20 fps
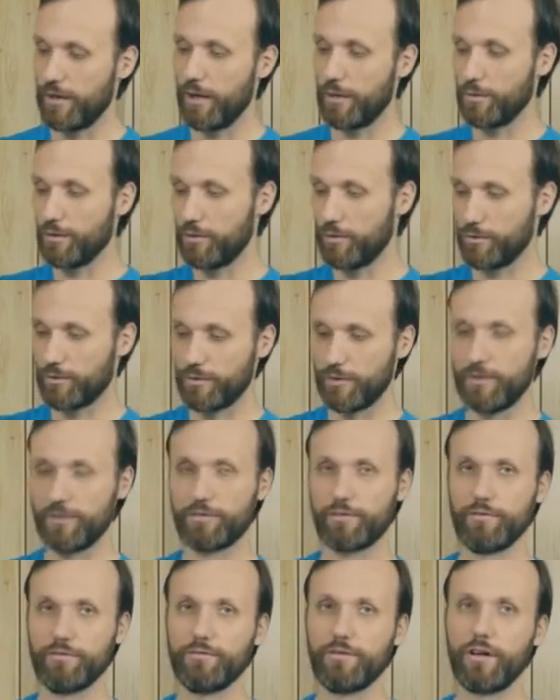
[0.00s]
how you use the
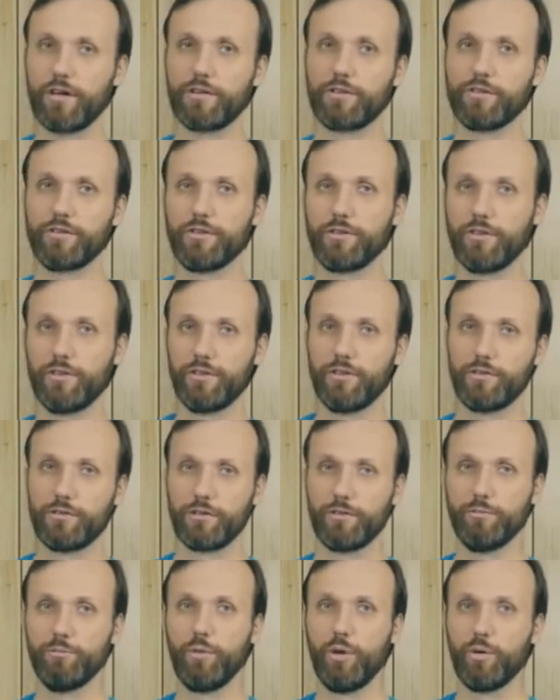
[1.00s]
different functions and the
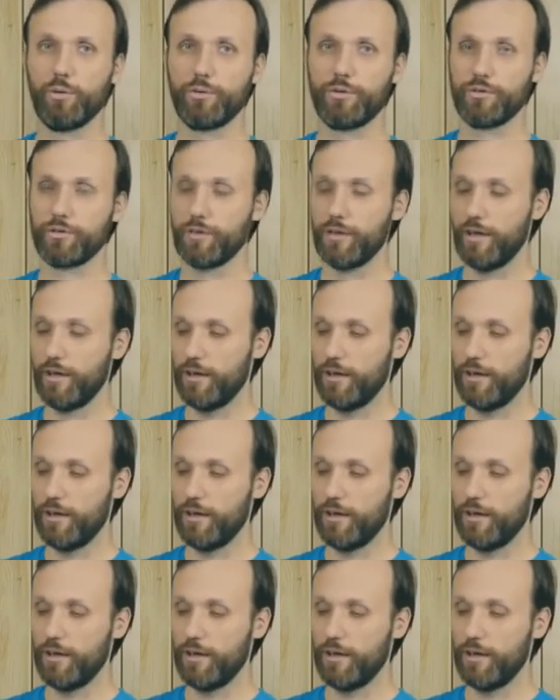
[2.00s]
different modes